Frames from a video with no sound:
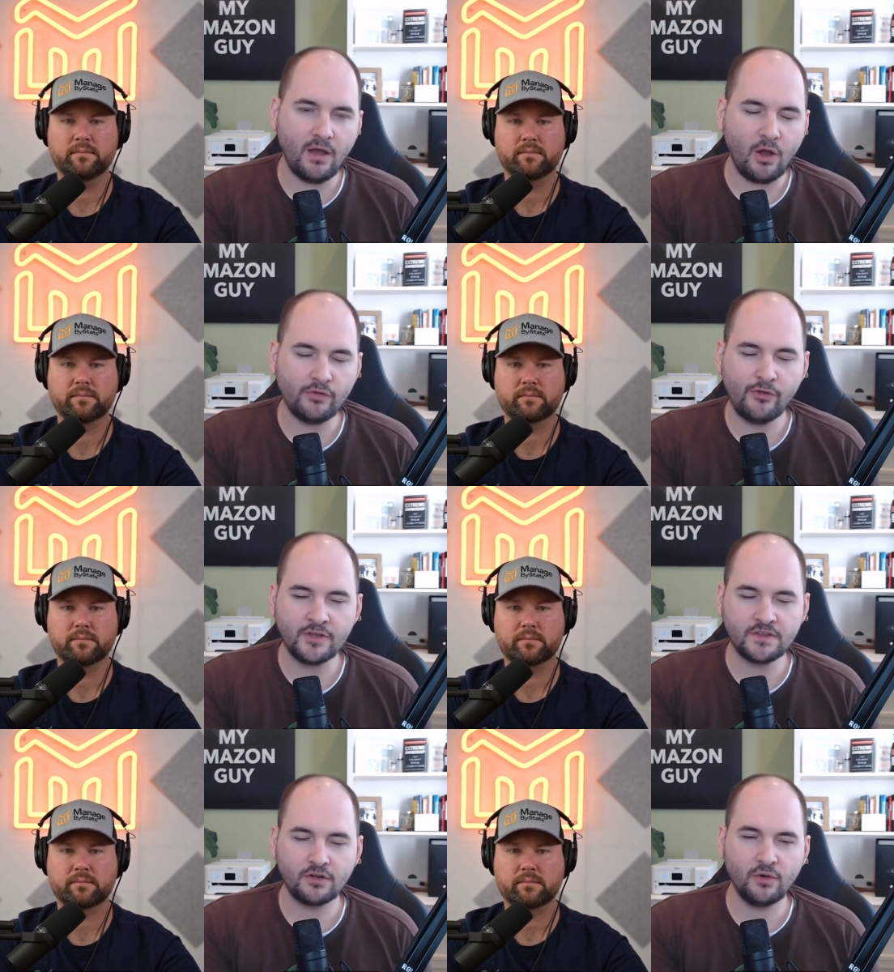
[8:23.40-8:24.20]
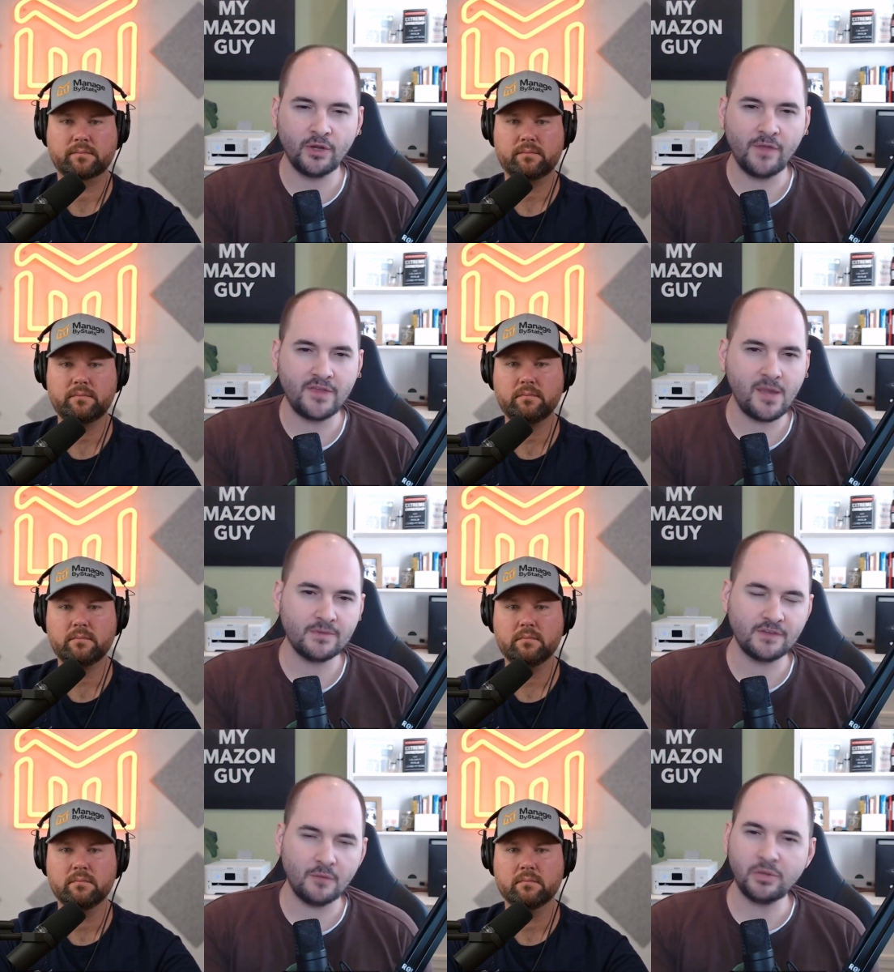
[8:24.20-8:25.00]
Speaker 1: all the things that are
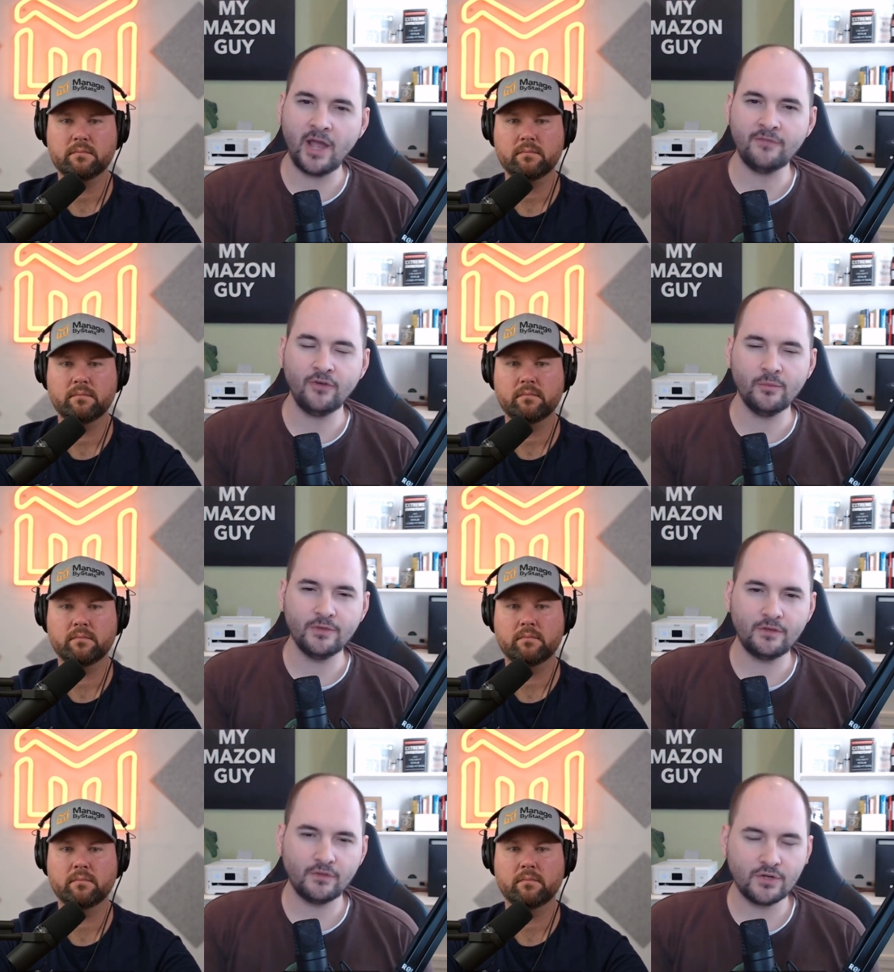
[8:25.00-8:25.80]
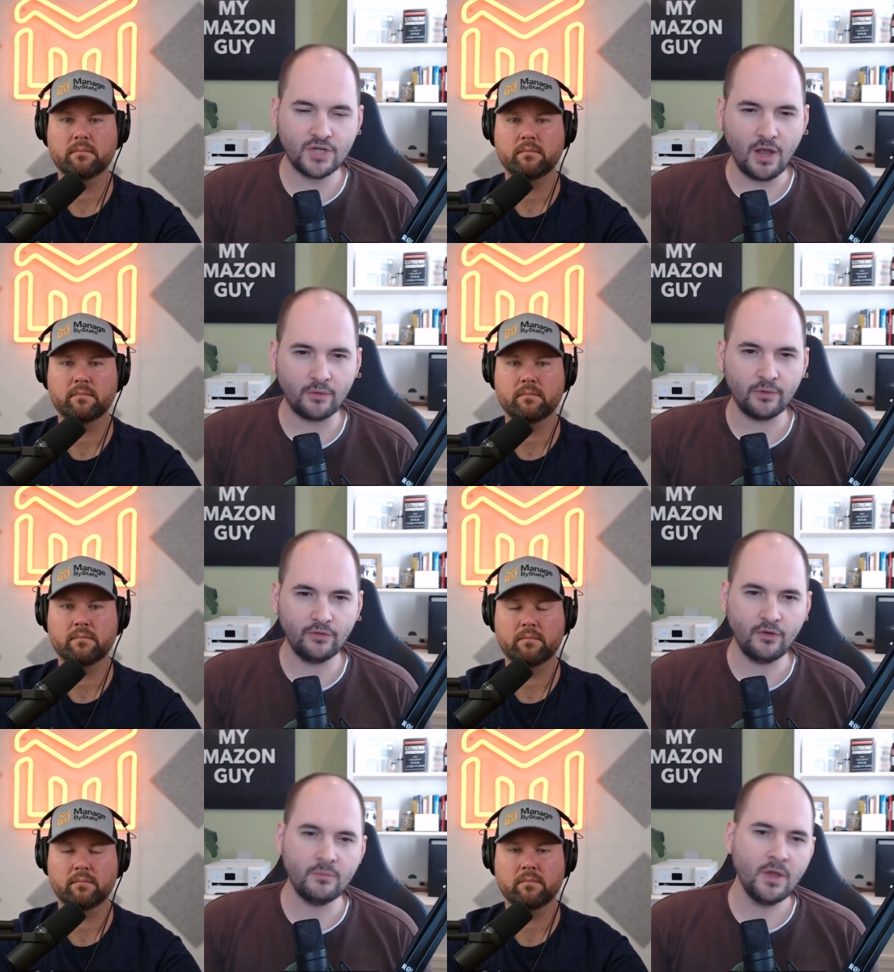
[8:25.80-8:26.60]
going on the Amazon platform and the
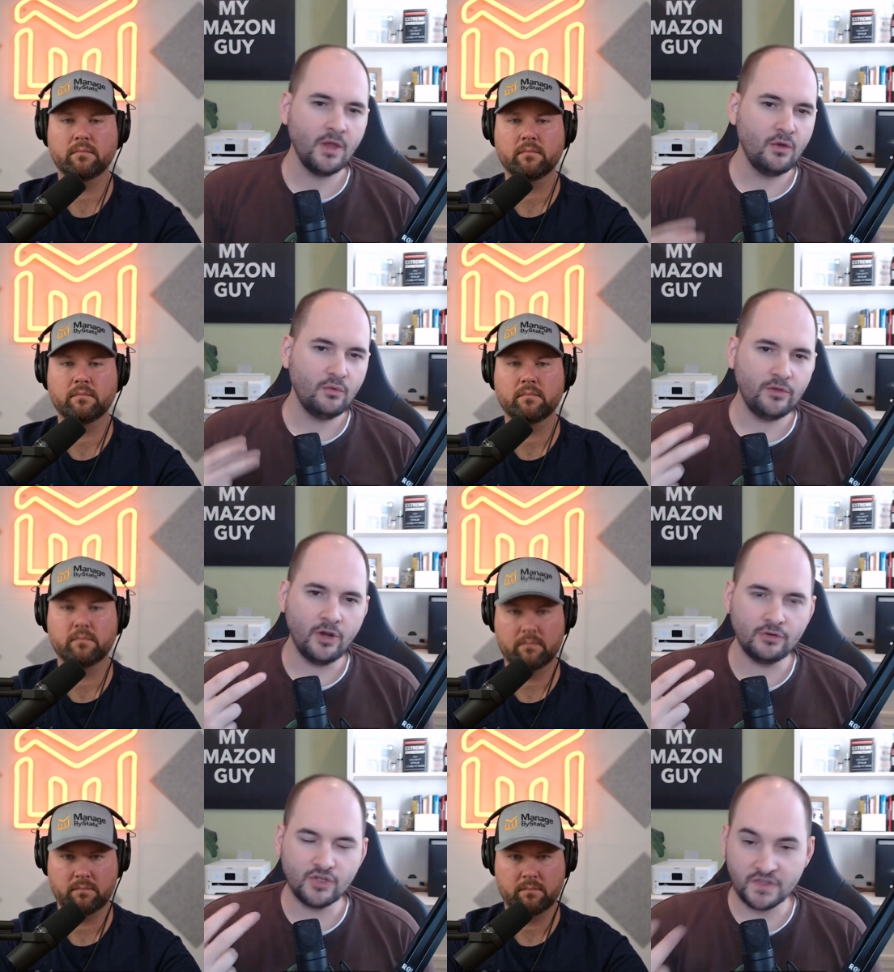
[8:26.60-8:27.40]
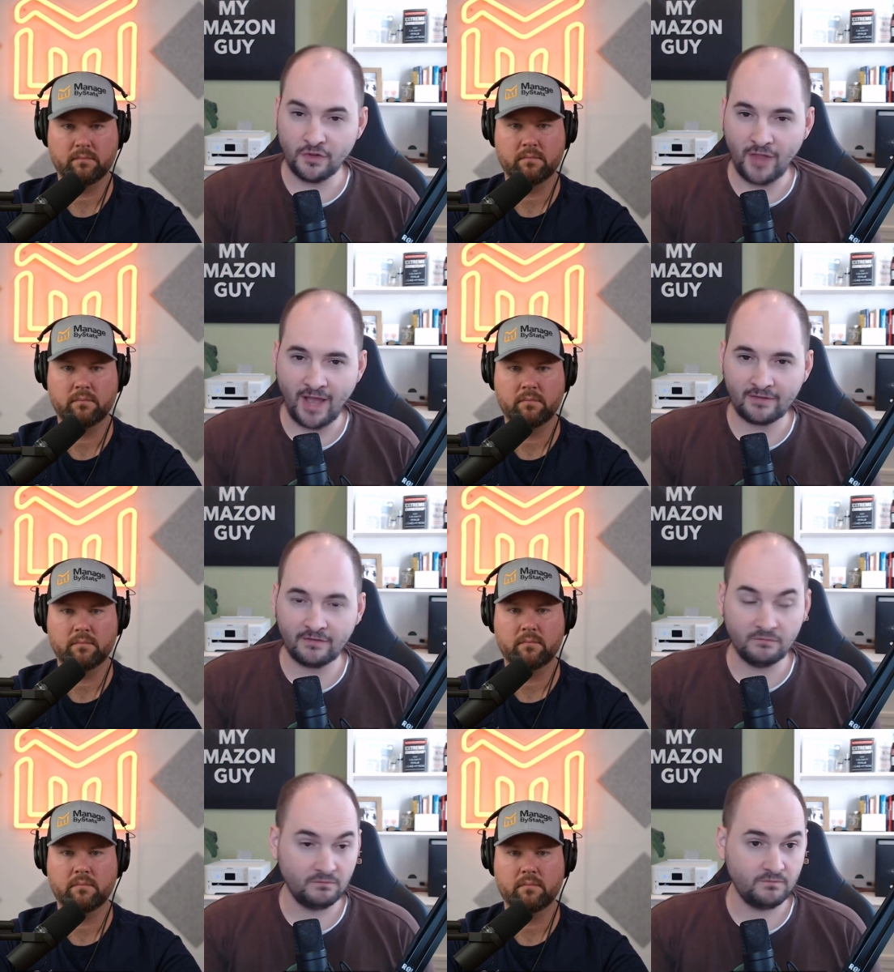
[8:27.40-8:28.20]
search algorithm, you know, just in
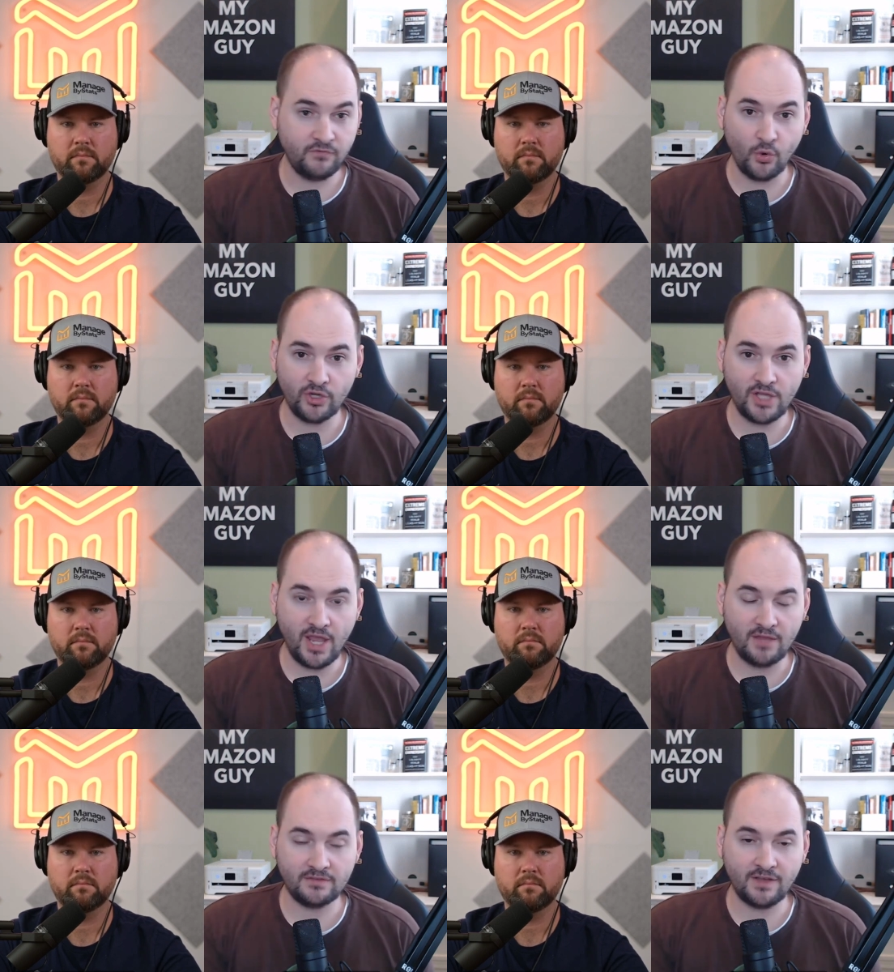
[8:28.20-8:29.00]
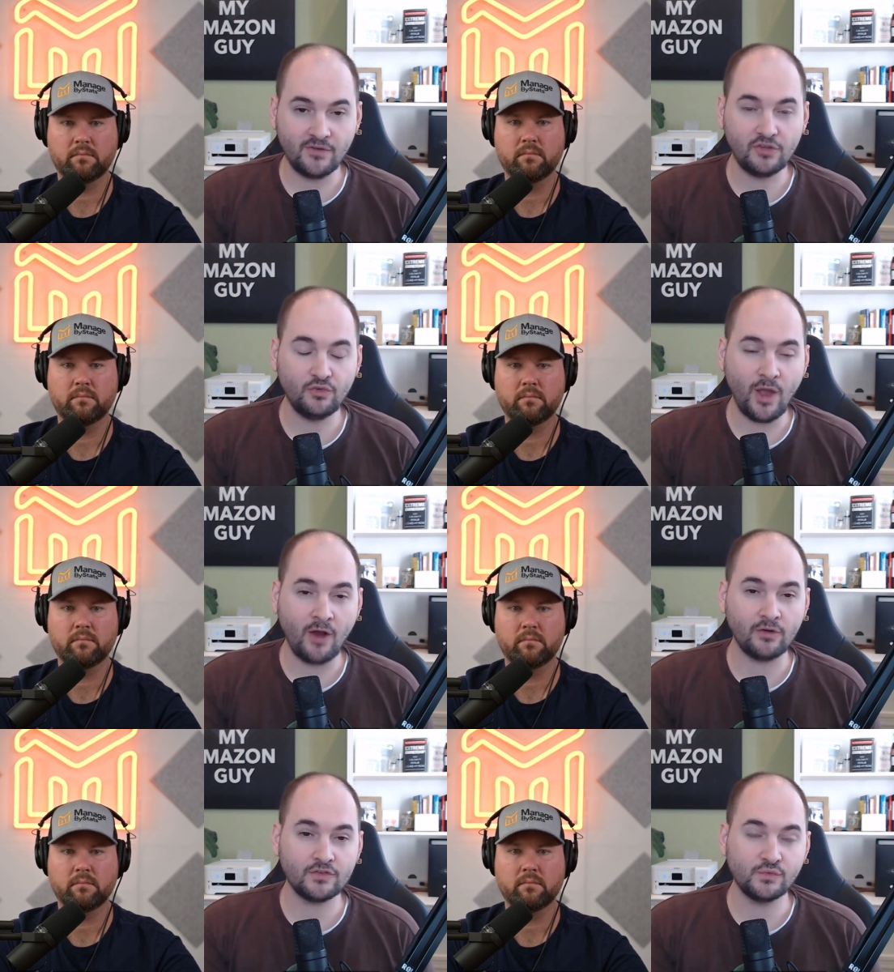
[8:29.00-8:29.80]
the last 48,
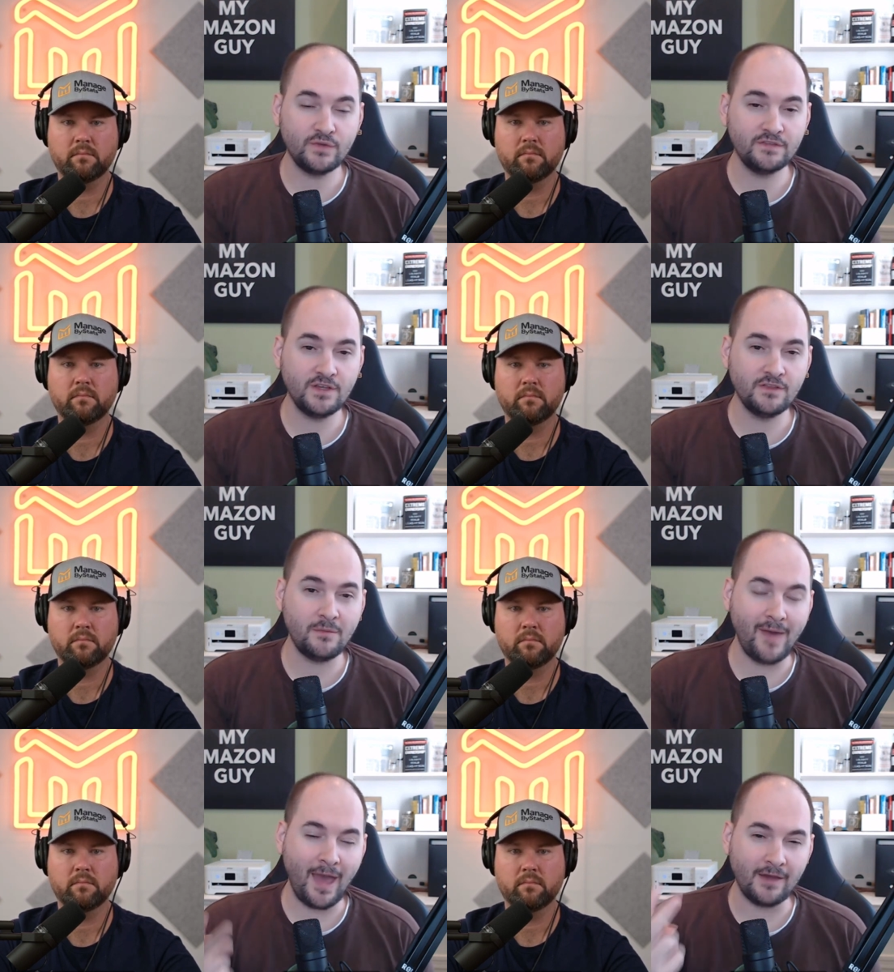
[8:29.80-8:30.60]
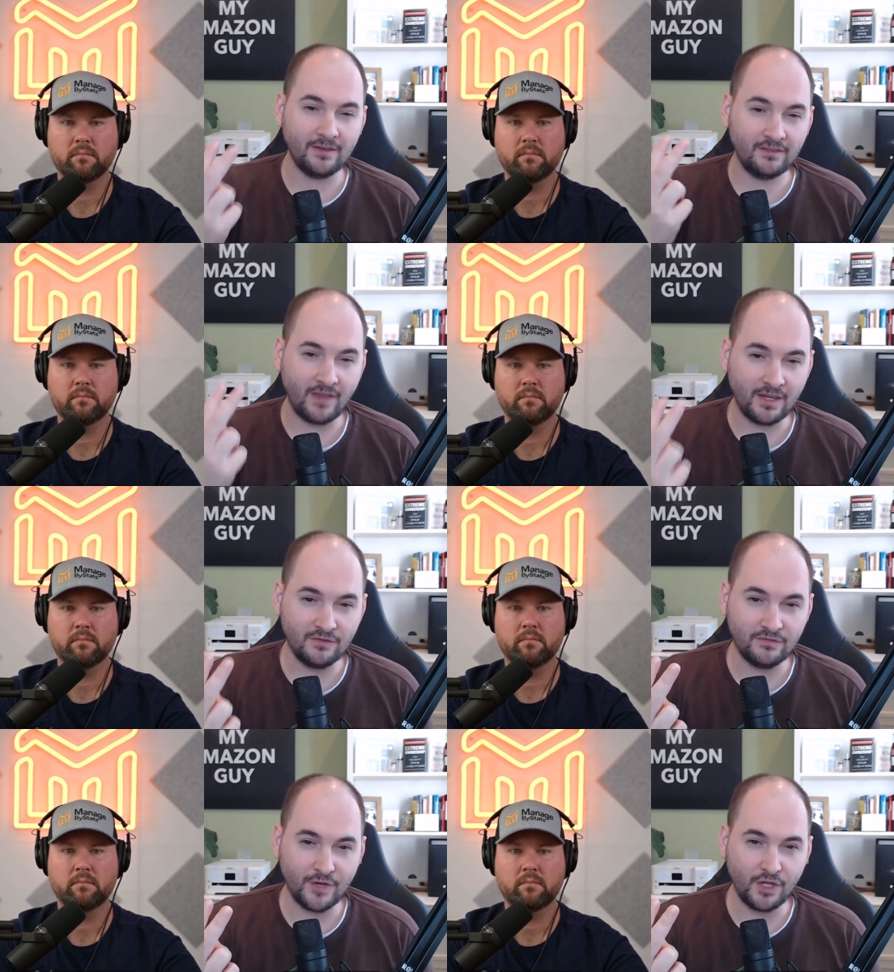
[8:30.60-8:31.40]
72 hours, we've seen them add
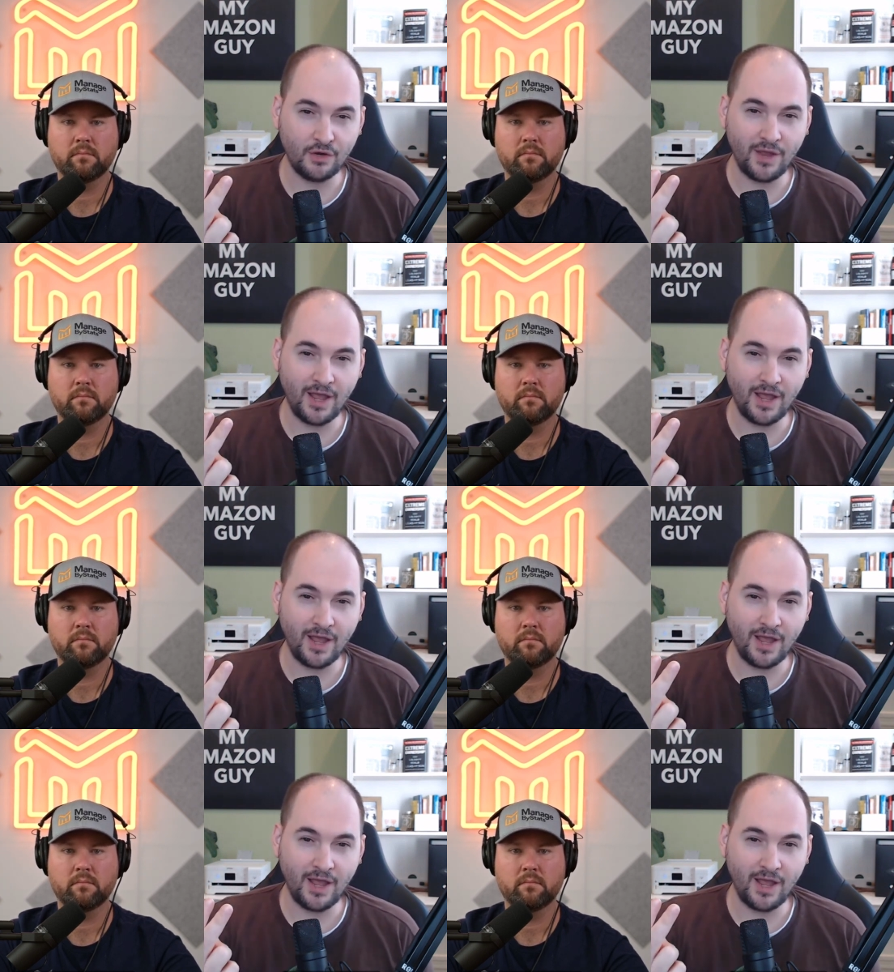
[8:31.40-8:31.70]
a second